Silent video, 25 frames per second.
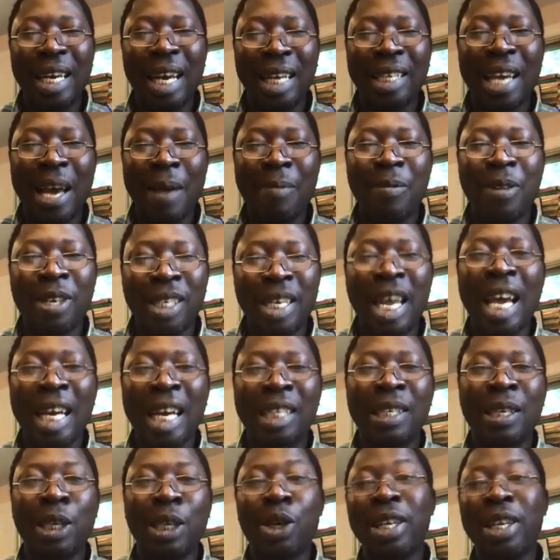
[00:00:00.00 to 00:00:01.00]
Ajami
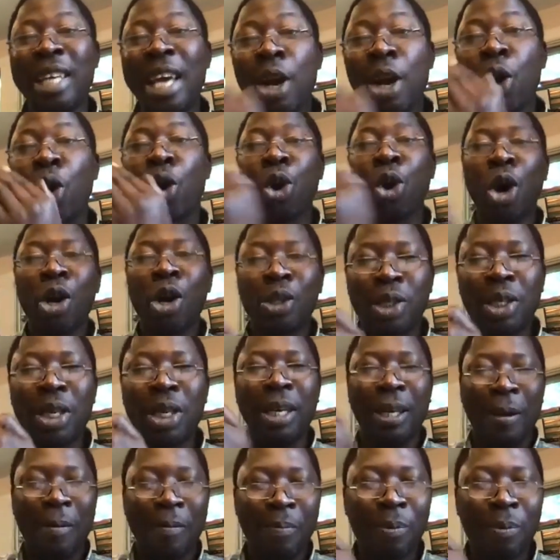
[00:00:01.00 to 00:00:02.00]
text. They're
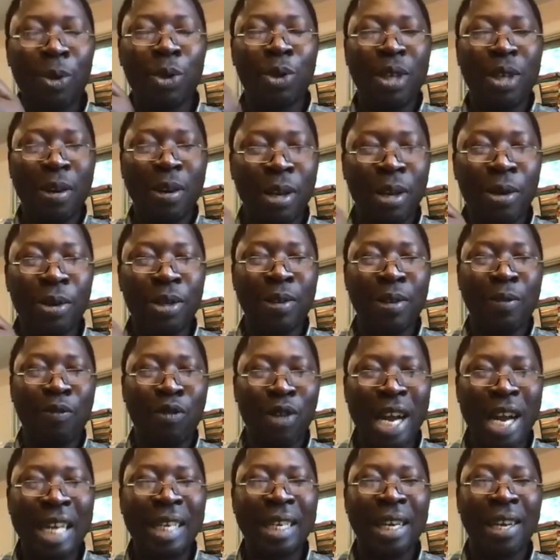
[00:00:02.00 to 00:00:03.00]
closer to the, to the
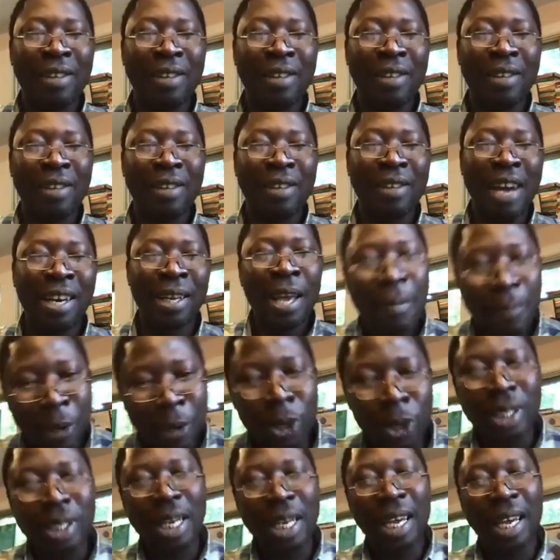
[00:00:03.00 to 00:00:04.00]
phonetic rendering
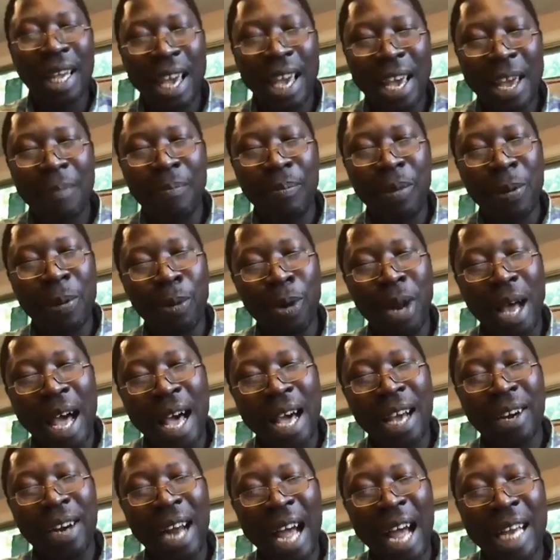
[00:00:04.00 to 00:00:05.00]
because again, people
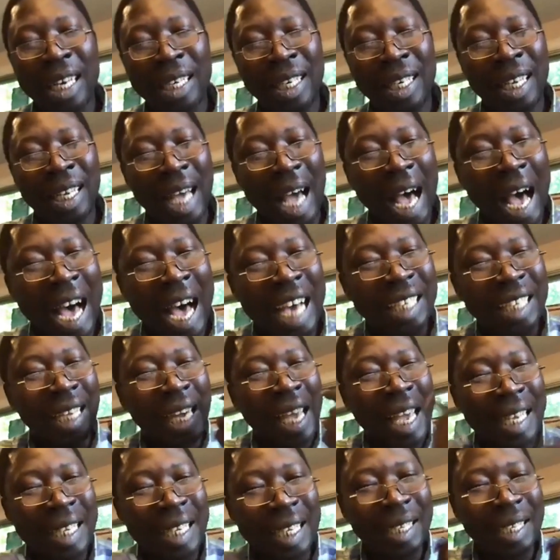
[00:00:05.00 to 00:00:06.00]
are writing as
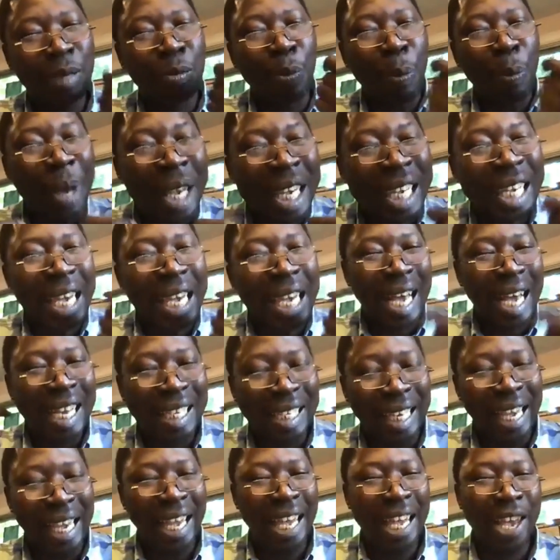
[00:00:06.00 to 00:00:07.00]
they're speaking,
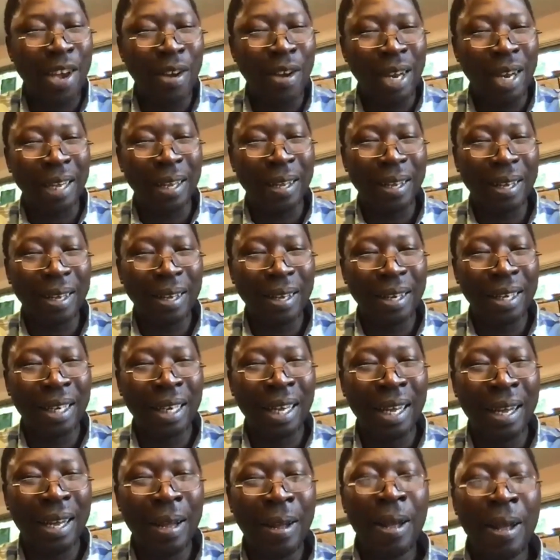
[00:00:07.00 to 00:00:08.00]
as they're hearing.
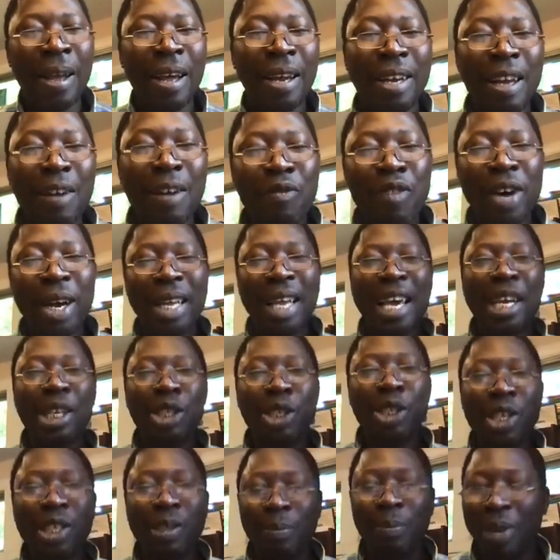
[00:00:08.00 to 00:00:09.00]
Okay, the
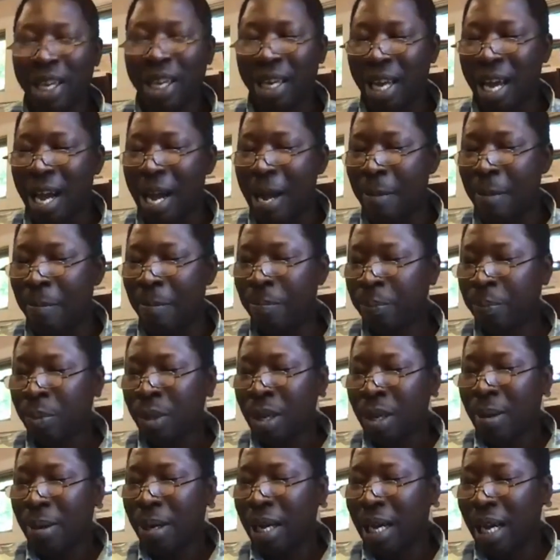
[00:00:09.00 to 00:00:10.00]
variations become
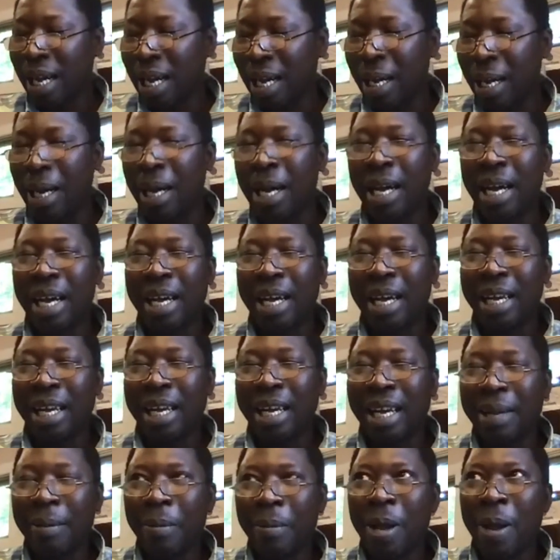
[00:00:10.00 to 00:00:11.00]
uh,
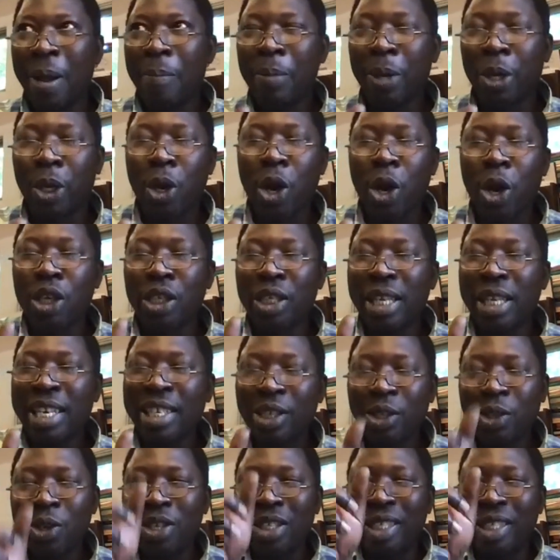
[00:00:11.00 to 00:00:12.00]
uh, because
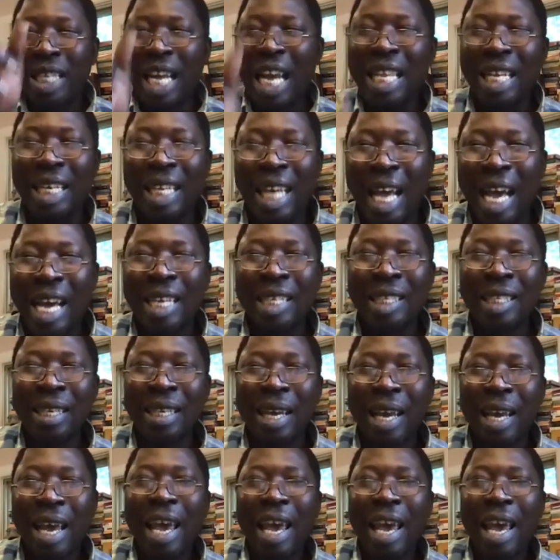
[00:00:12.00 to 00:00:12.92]
it's not standardized,